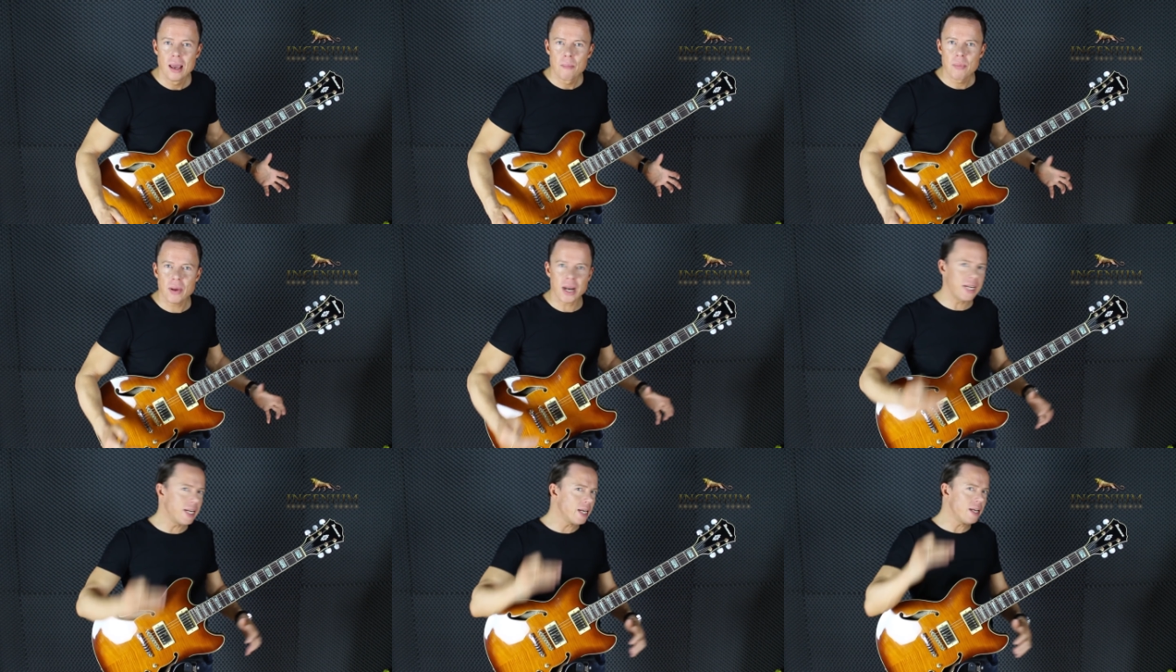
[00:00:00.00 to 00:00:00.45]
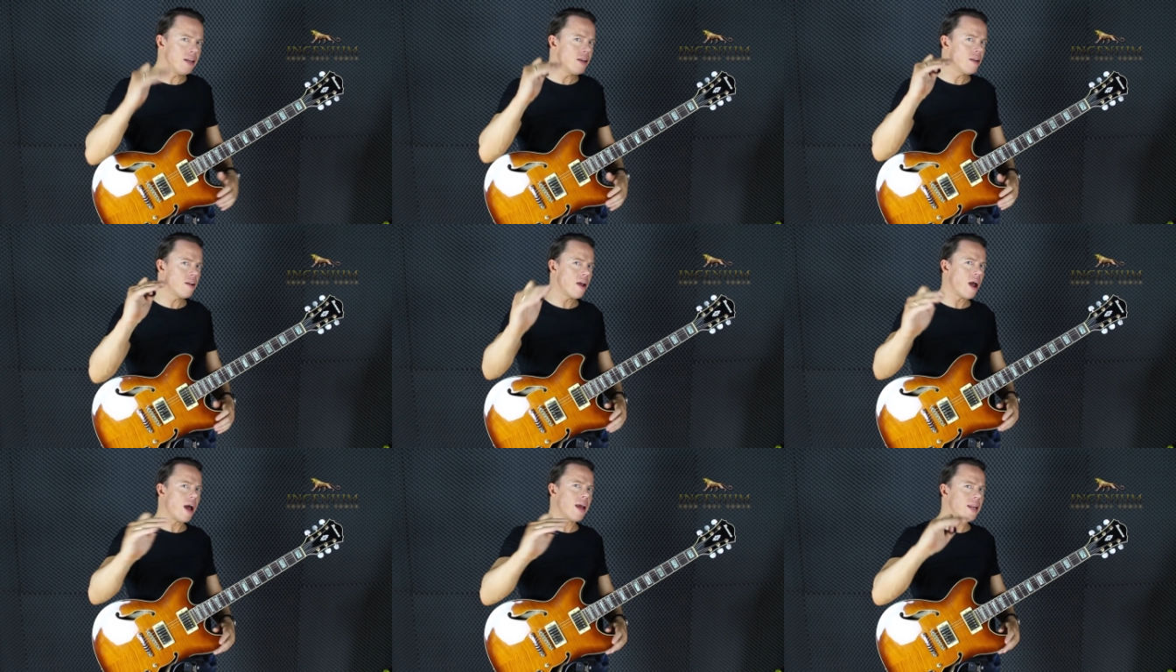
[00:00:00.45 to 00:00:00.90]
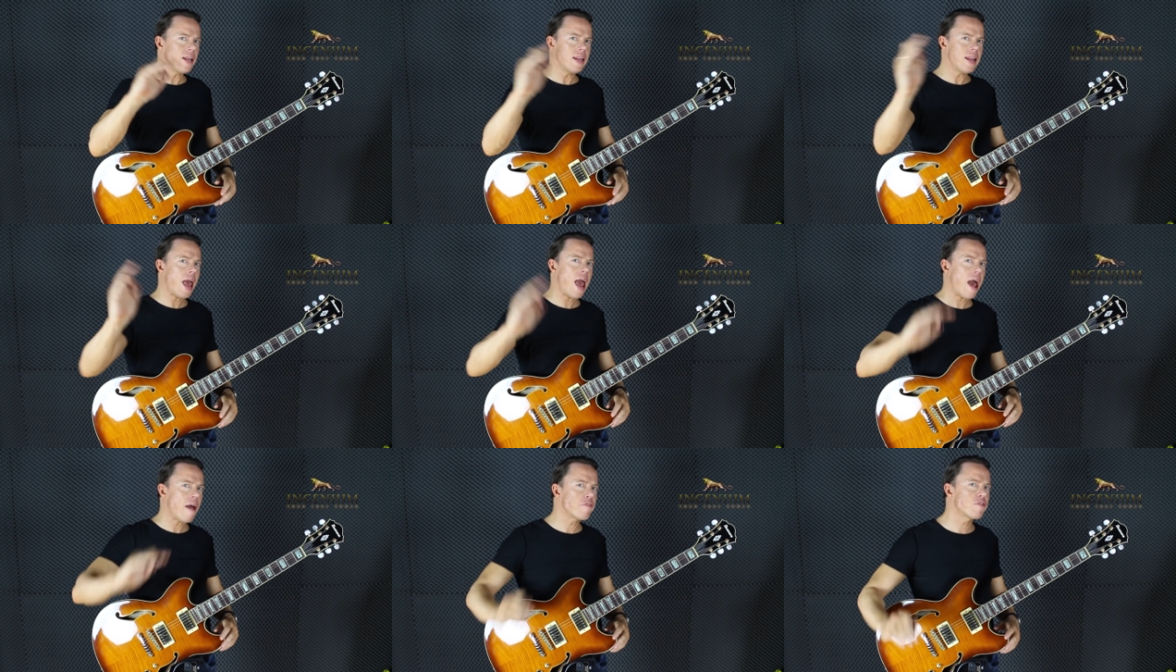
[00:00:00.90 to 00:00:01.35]
But I
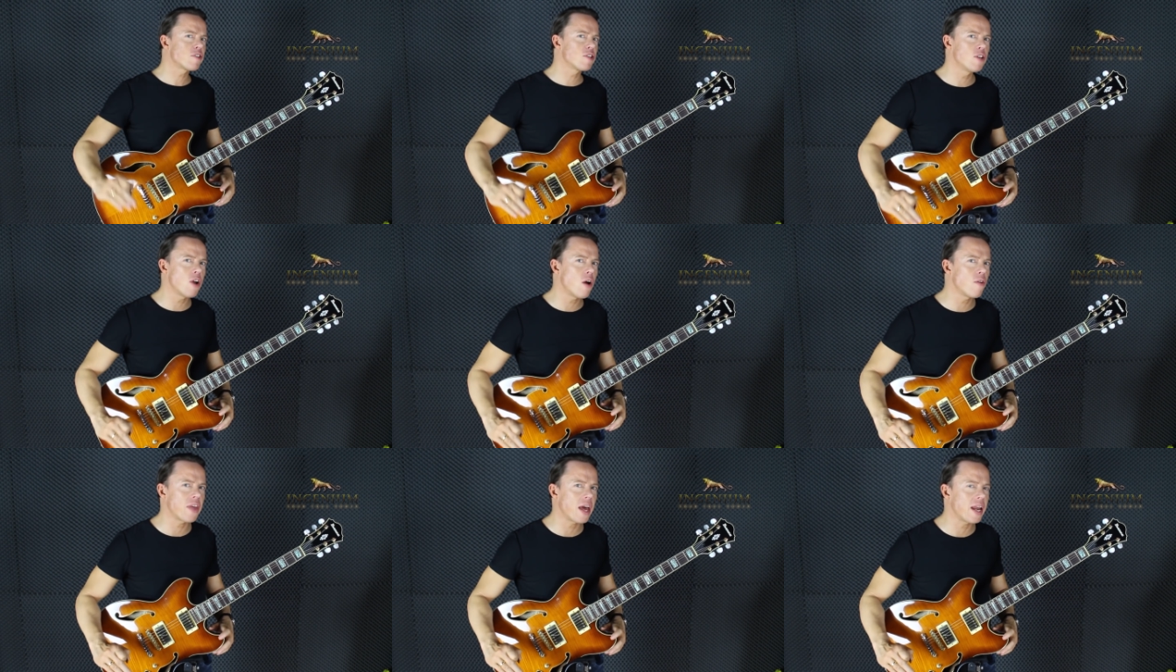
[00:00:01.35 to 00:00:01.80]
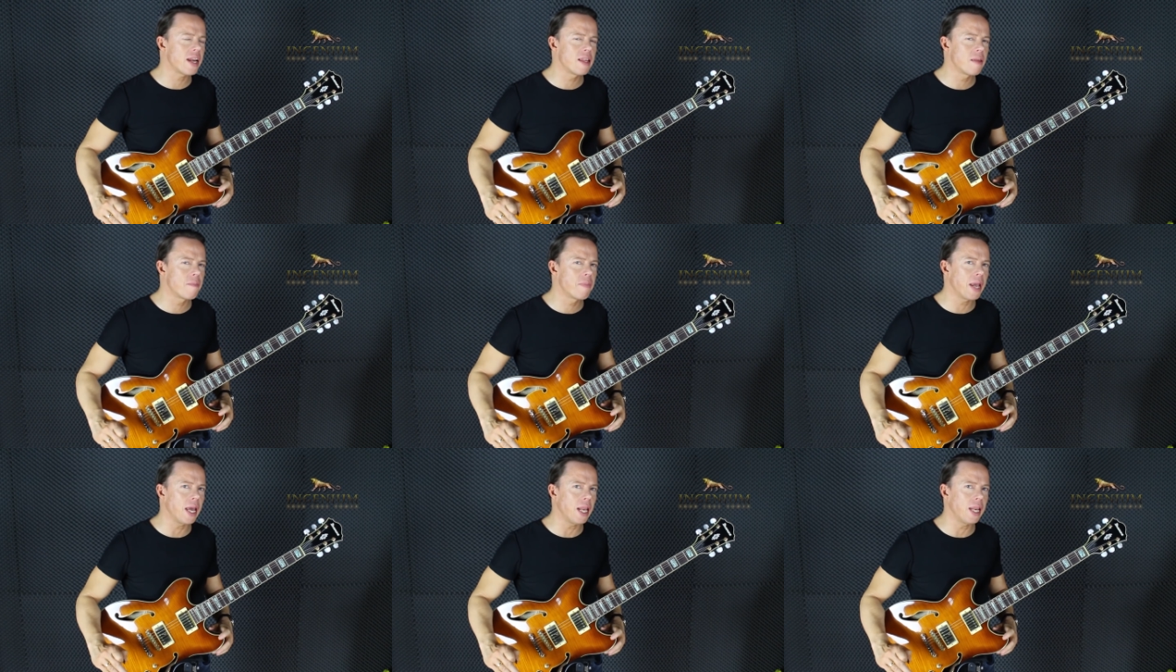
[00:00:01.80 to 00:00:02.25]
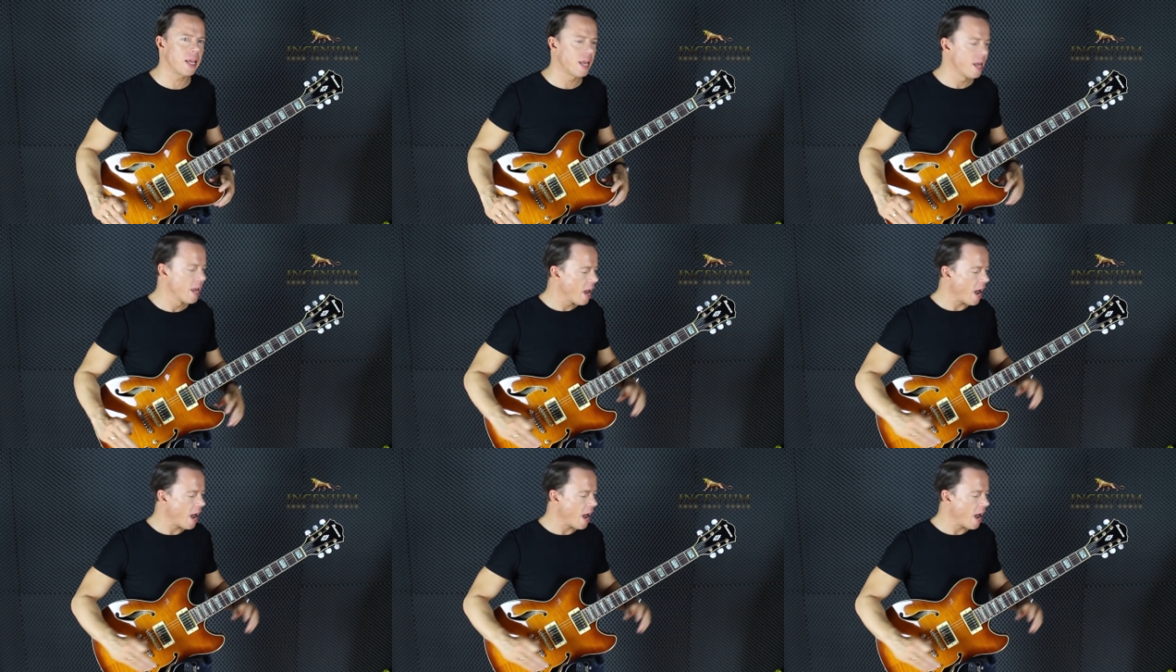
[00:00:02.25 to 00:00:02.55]
didn't have to know that in the beginning.